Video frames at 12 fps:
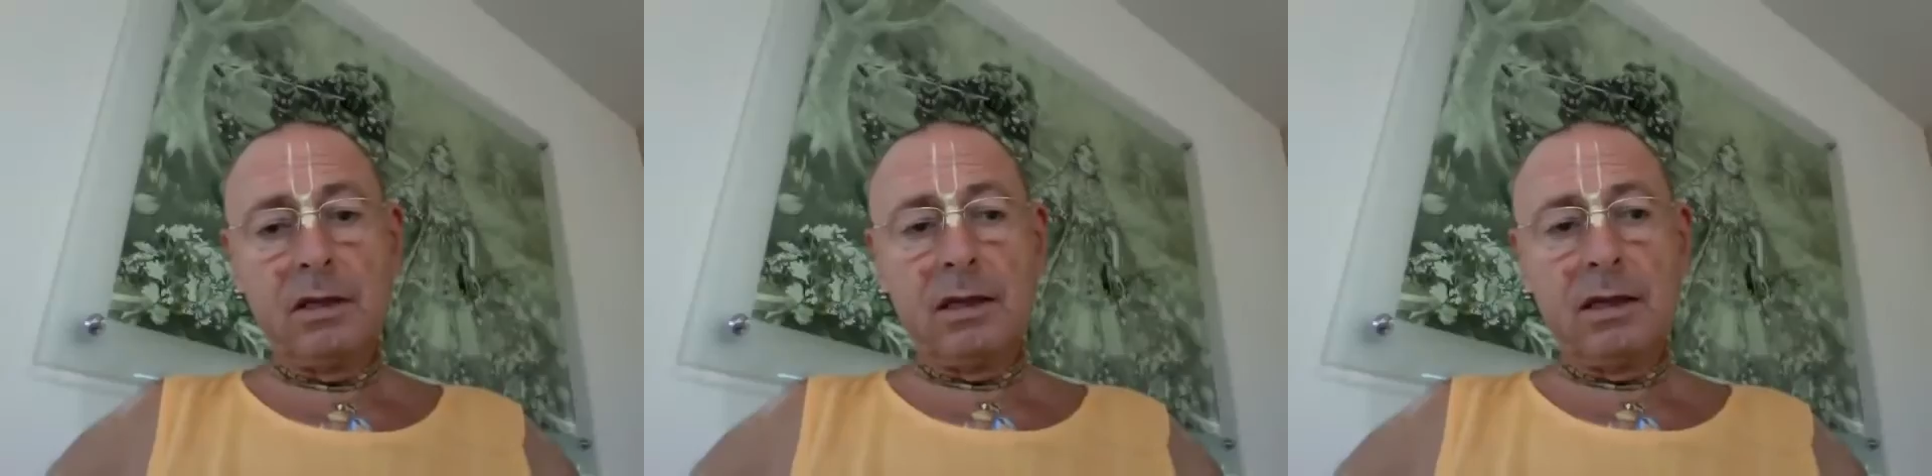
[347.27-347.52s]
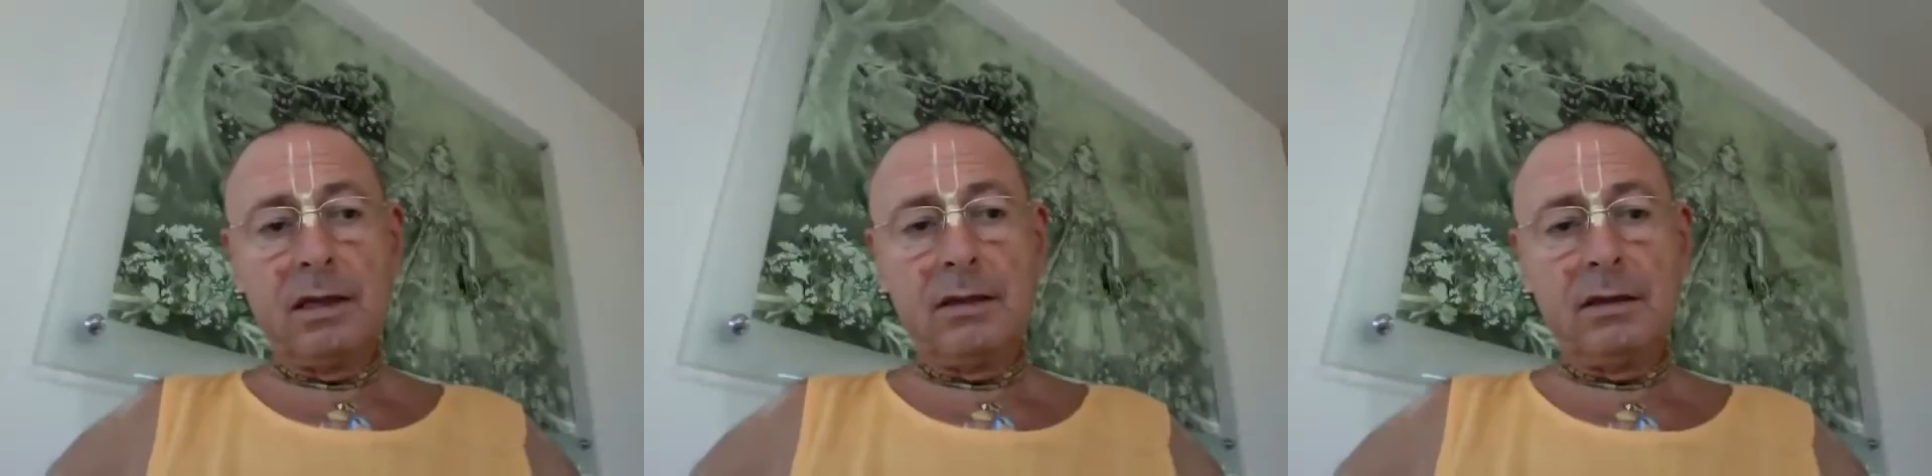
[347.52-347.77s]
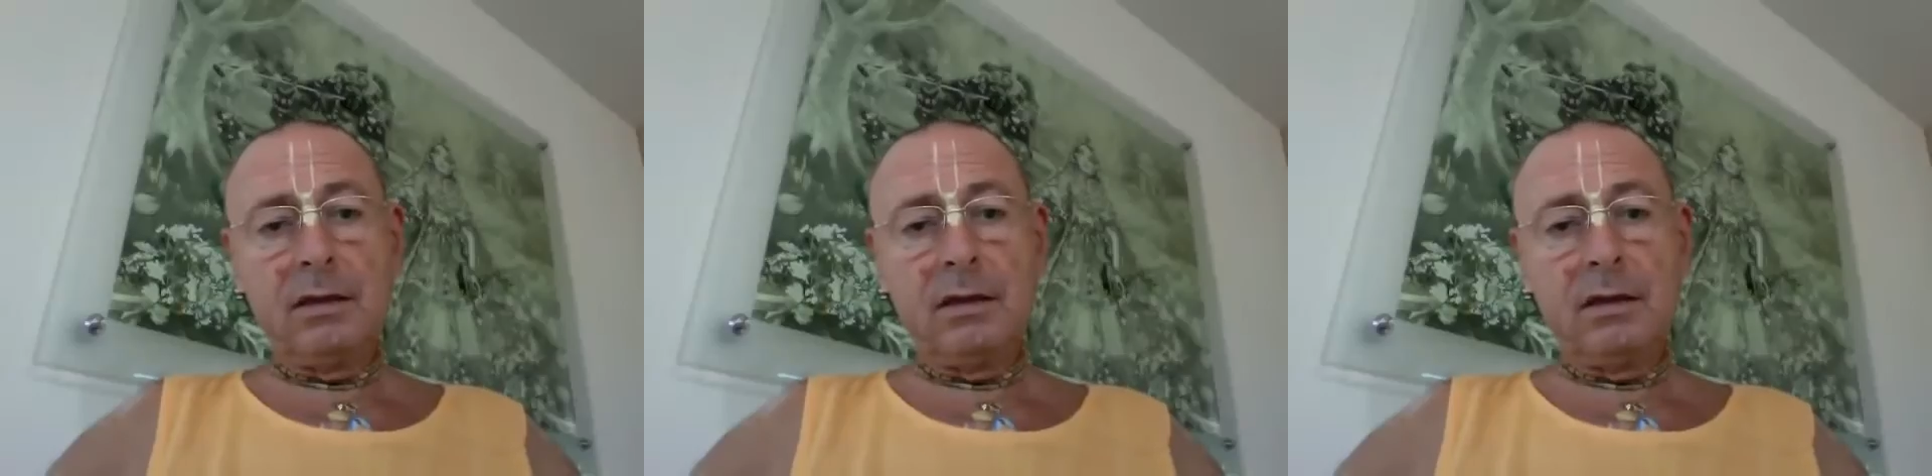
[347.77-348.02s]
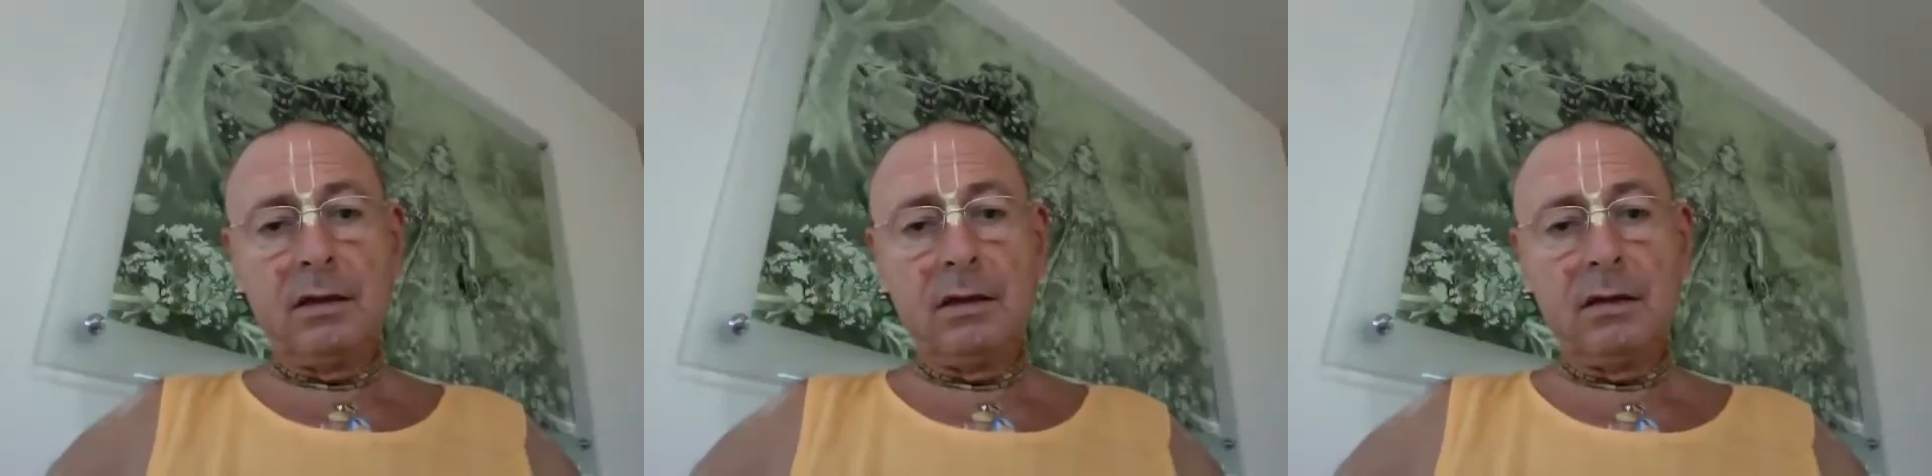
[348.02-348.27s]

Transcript: And uh,